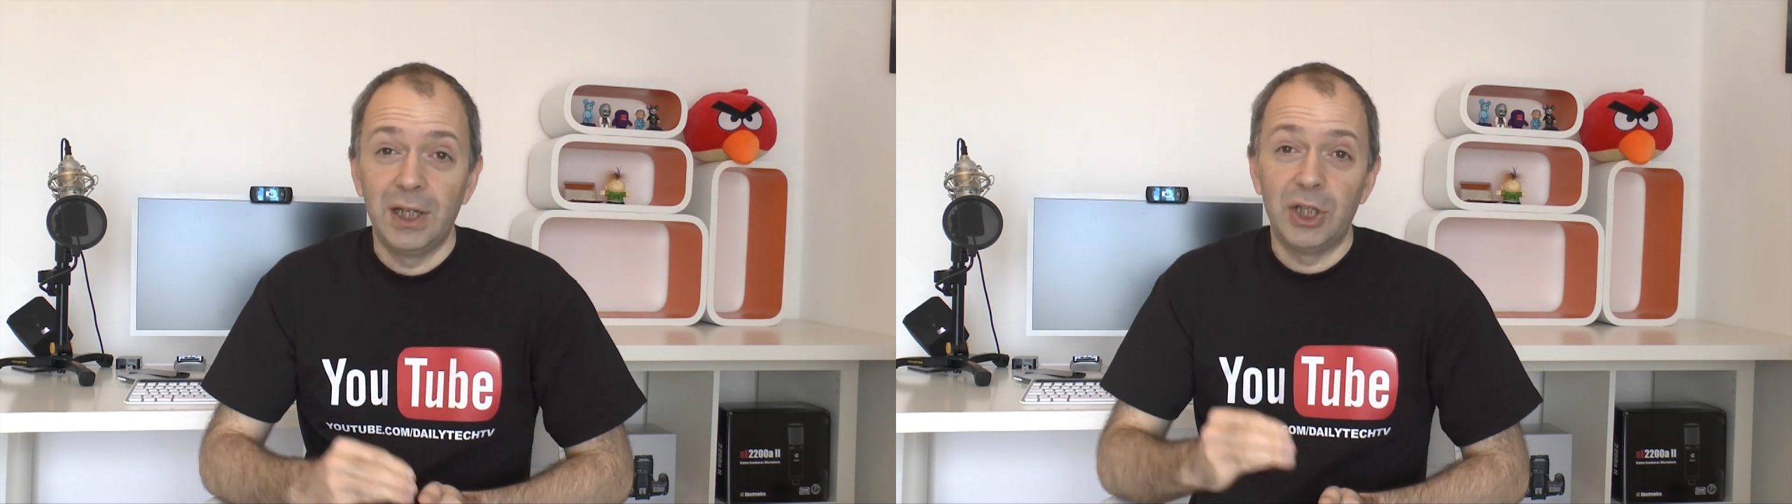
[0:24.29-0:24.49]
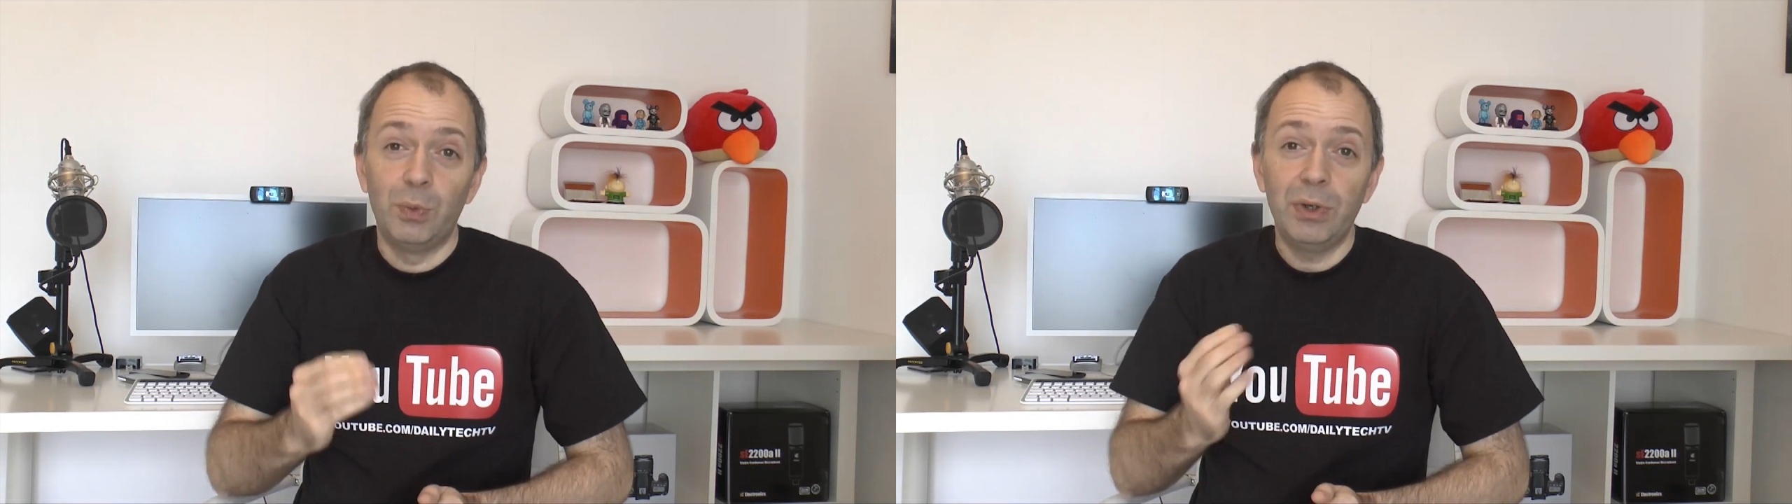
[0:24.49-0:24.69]

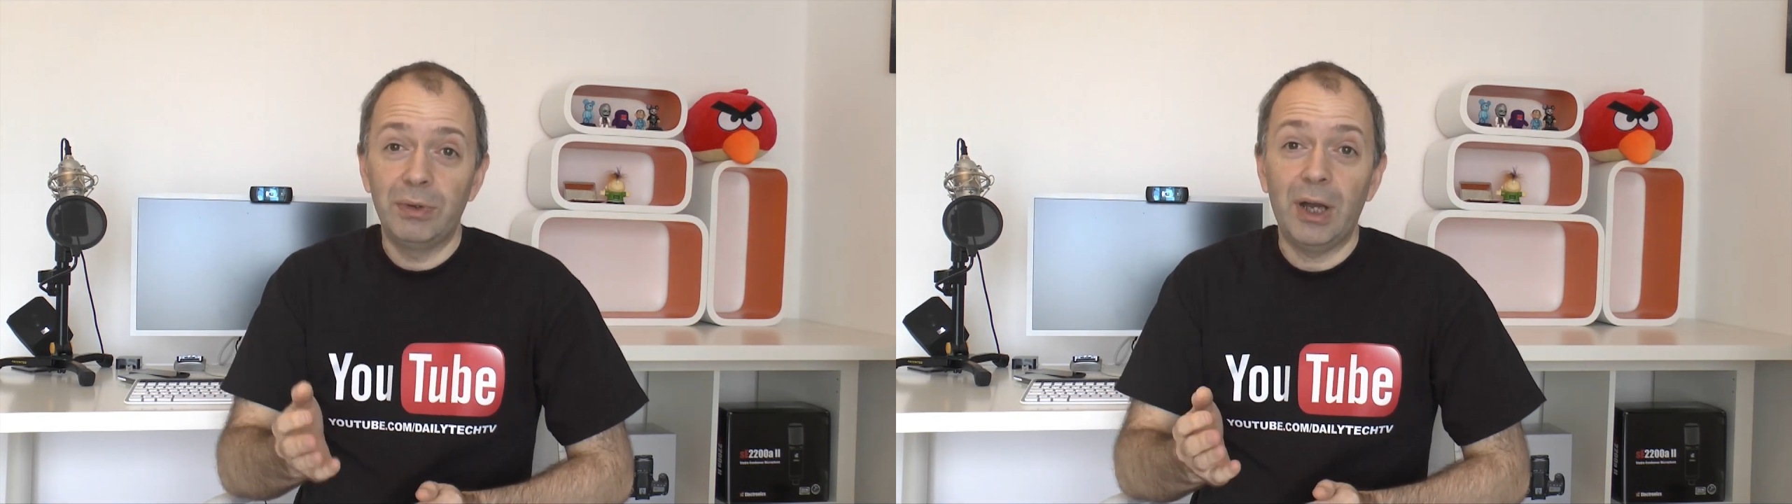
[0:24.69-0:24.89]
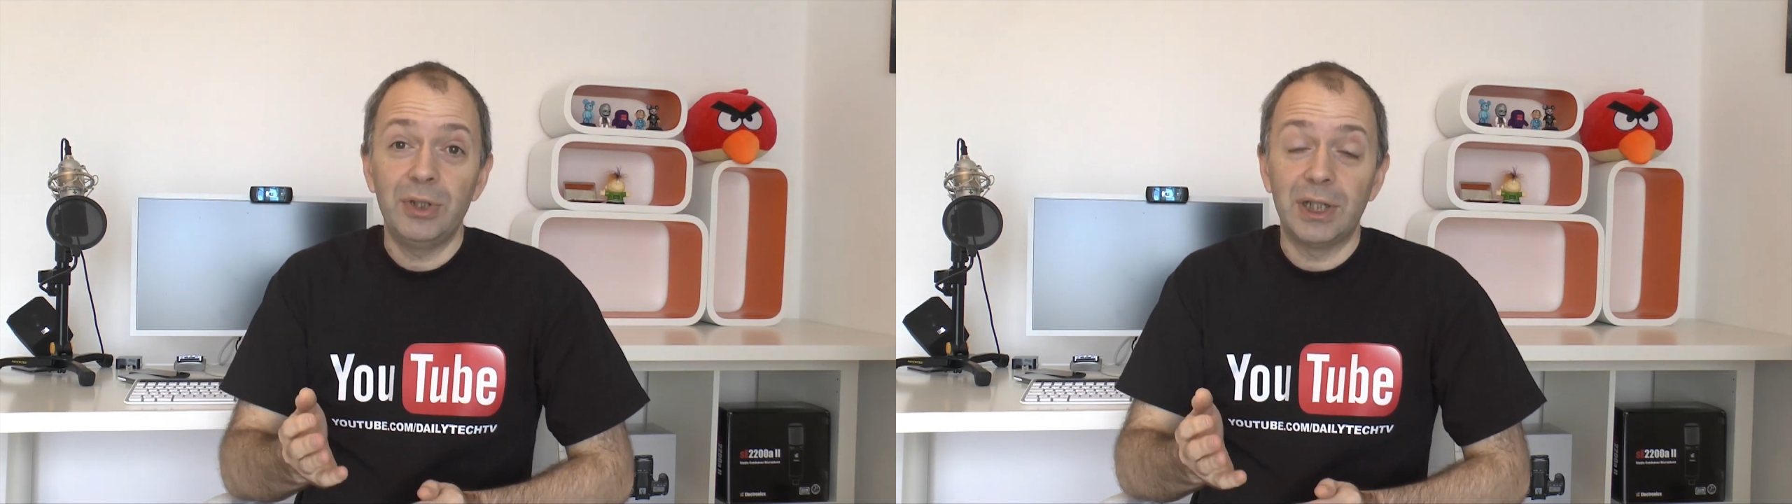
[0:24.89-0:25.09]
You will
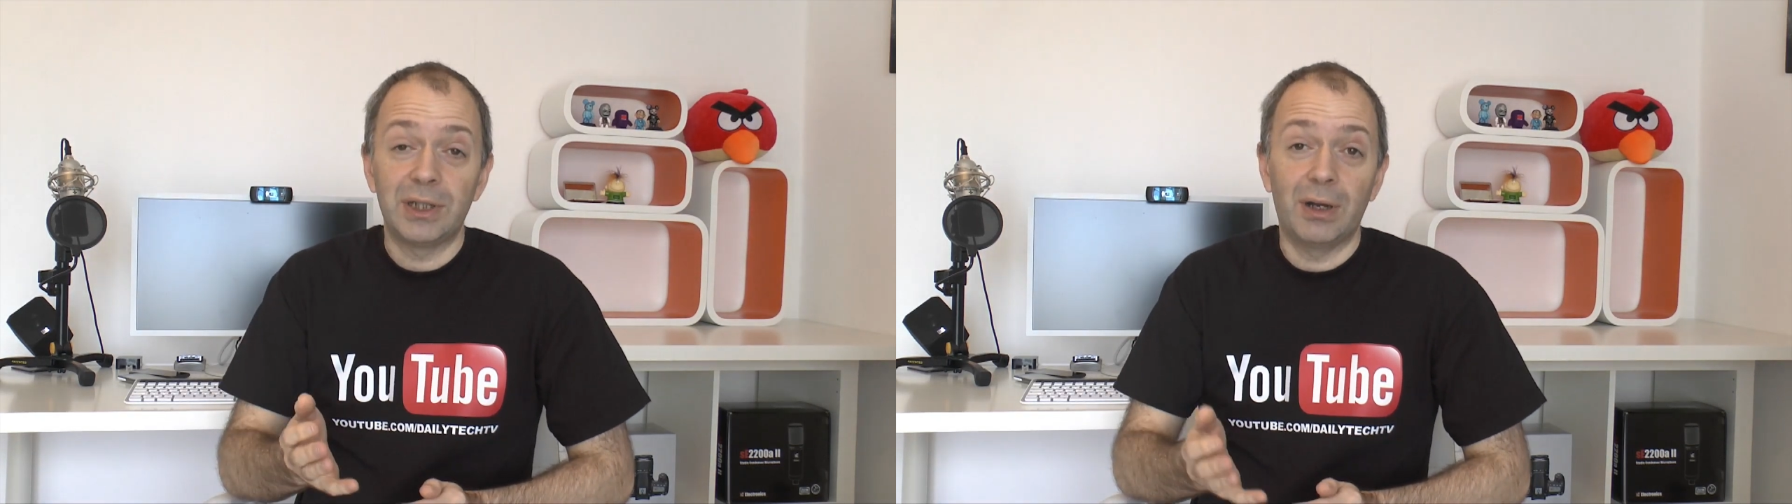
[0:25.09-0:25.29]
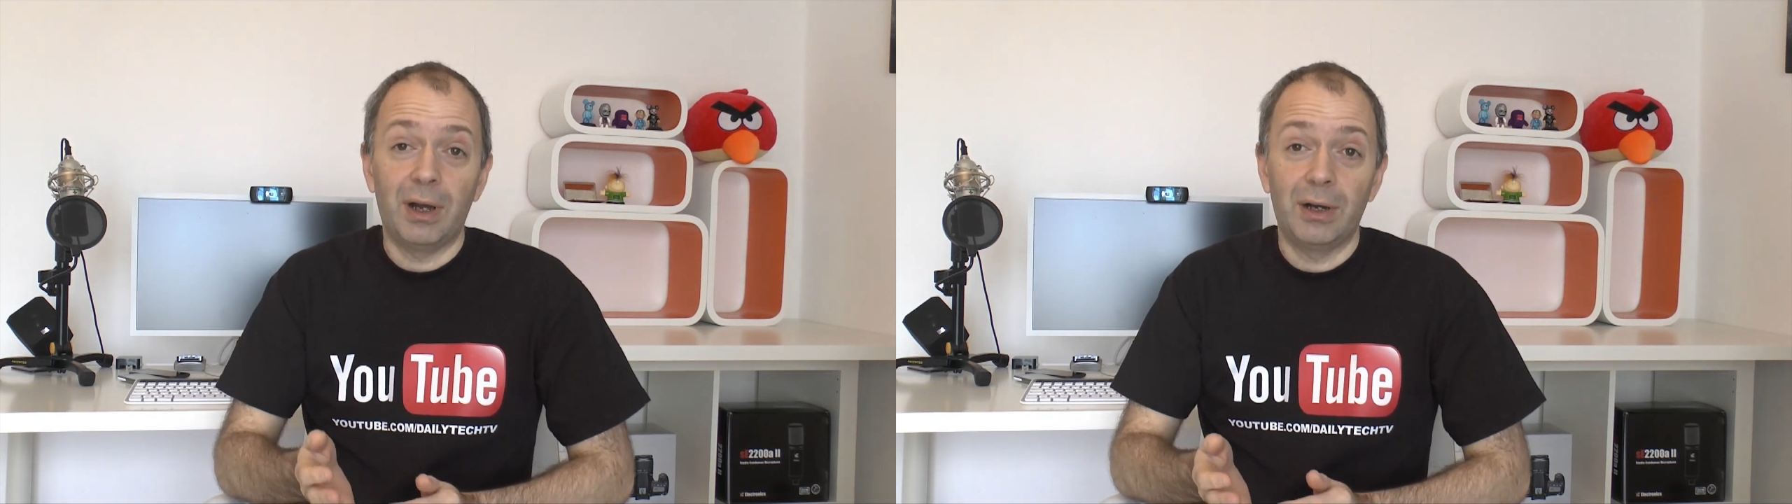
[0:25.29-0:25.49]
notice
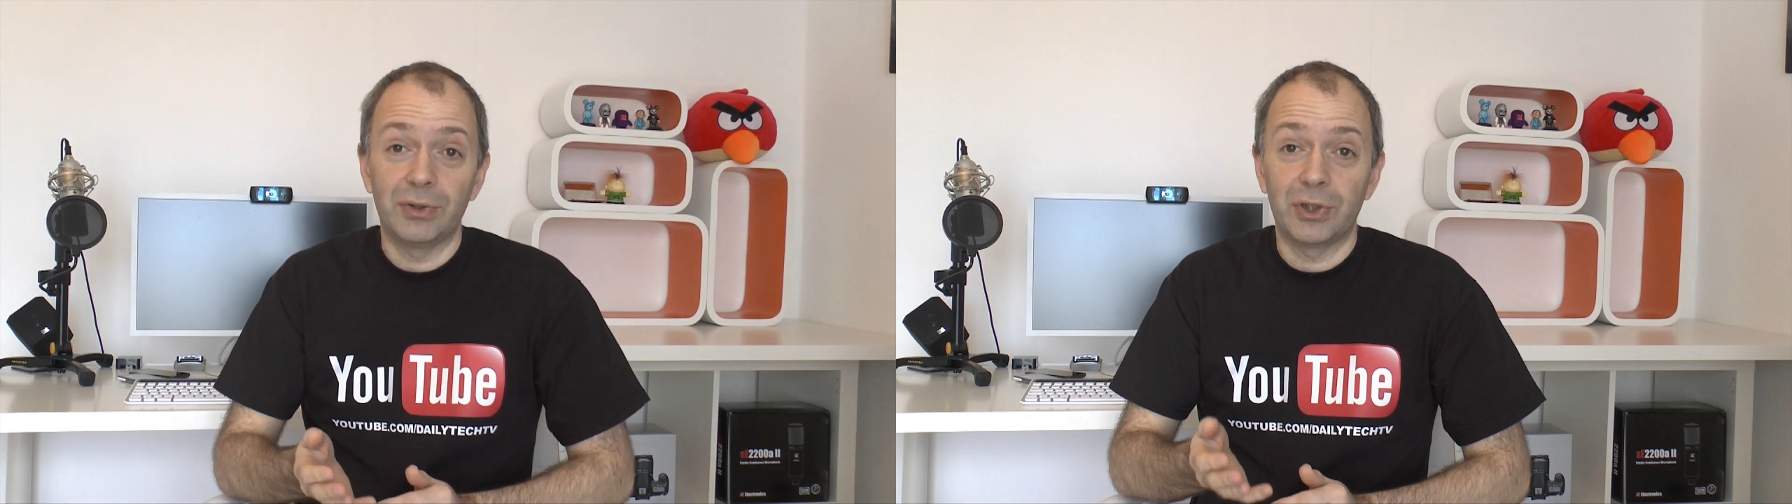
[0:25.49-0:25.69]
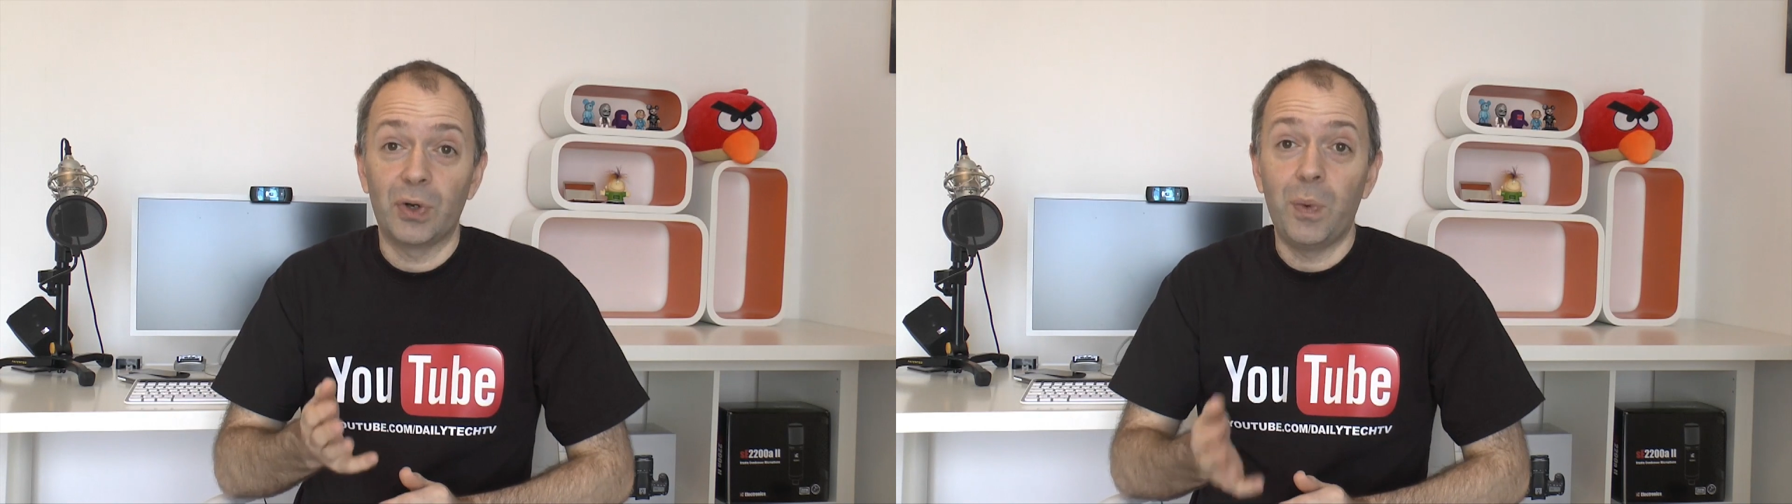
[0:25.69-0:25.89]
that I
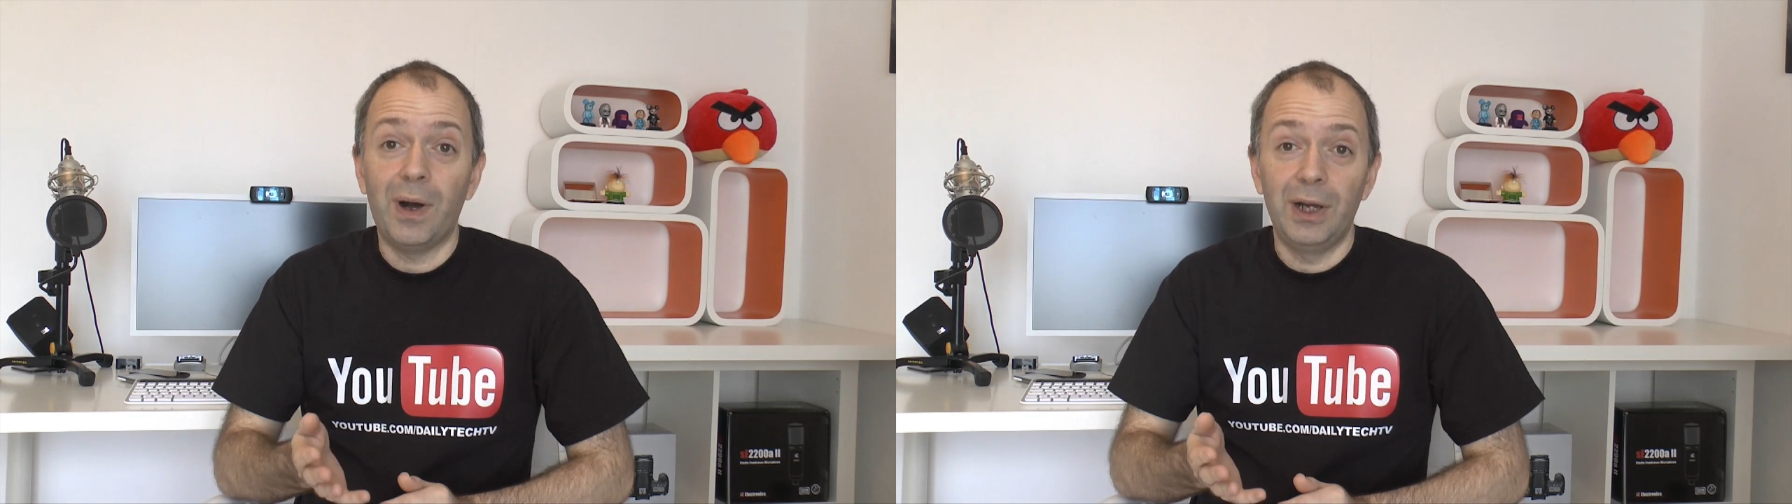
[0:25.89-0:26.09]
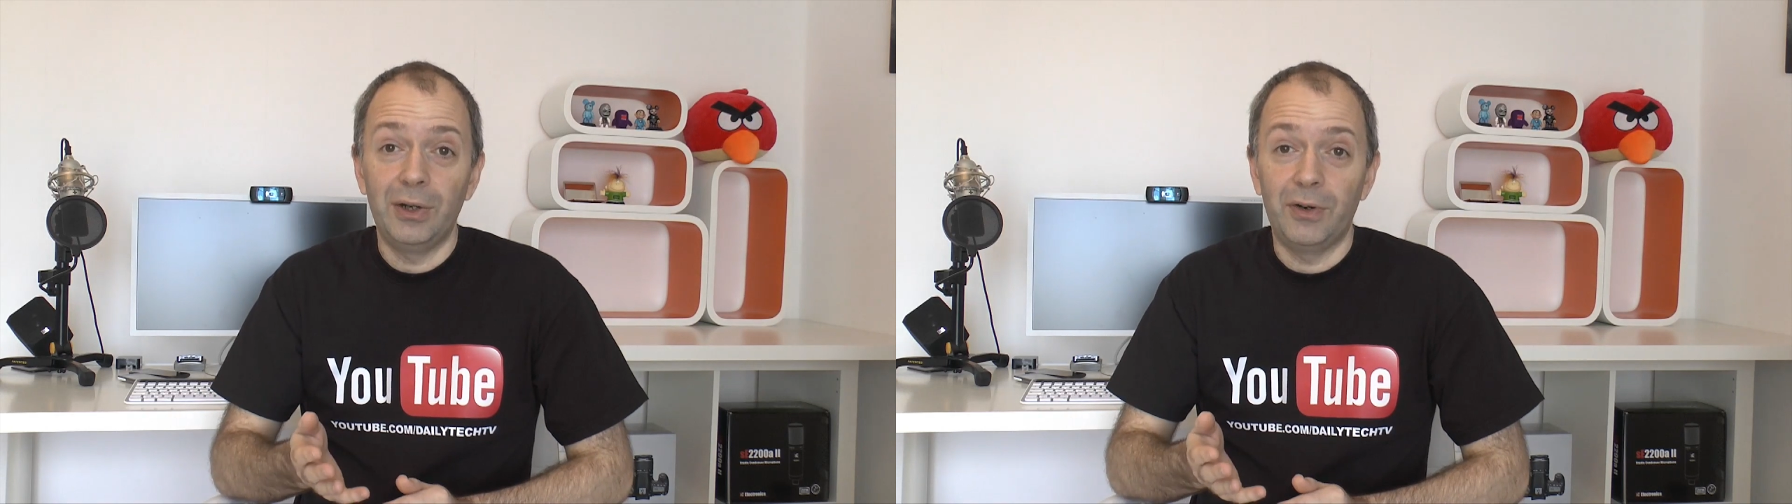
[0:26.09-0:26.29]
answer
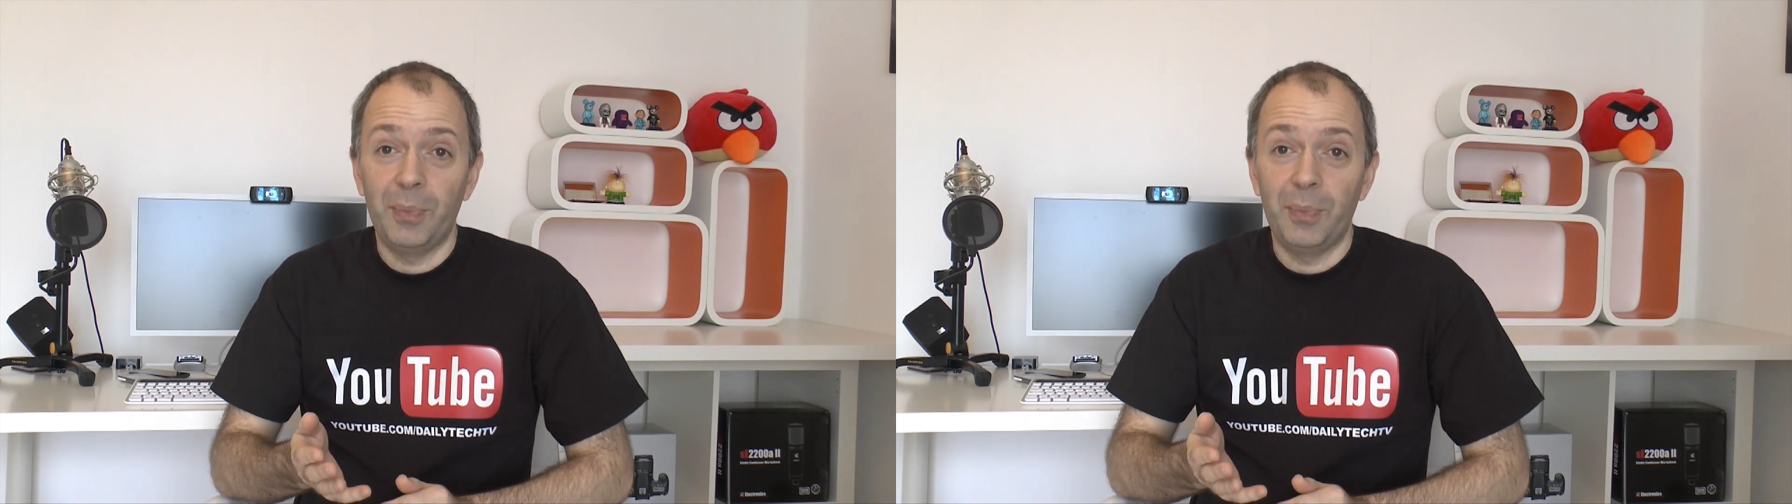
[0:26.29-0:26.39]
quite a lot